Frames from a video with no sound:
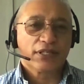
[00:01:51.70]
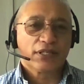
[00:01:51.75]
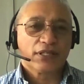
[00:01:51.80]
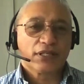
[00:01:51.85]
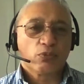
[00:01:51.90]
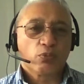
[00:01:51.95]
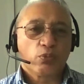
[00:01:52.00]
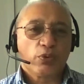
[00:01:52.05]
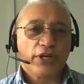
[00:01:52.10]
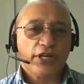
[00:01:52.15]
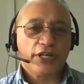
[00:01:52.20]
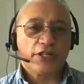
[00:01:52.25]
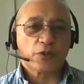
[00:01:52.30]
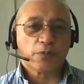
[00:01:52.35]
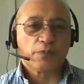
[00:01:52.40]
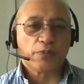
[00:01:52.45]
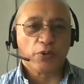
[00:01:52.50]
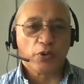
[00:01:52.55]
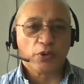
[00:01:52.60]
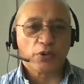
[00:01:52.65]
We
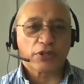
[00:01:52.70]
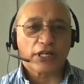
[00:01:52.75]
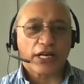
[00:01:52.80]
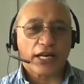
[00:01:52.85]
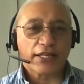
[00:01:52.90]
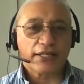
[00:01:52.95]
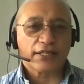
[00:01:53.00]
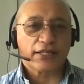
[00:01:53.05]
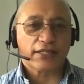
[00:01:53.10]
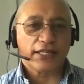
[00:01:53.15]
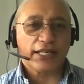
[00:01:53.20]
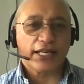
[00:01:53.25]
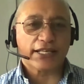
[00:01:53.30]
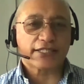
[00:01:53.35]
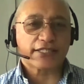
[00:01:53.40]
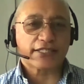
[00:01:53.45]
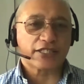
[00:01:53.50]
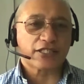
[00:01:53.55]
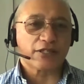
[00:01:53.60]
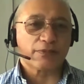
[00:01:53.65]
support under the
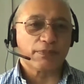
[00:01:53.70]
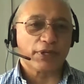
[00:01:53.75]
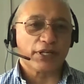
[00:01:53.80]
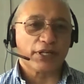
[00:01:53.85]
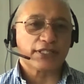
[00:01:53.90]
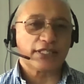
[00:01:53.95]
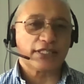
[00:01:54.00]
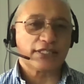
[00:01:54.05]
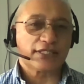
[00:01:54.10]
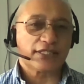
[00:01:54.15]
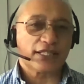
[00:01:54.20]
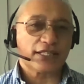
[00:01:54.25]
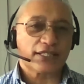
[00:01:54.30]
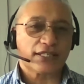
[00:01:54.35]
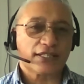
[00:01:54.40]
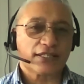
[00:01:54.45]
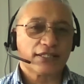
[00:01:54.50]
Accessibility Tick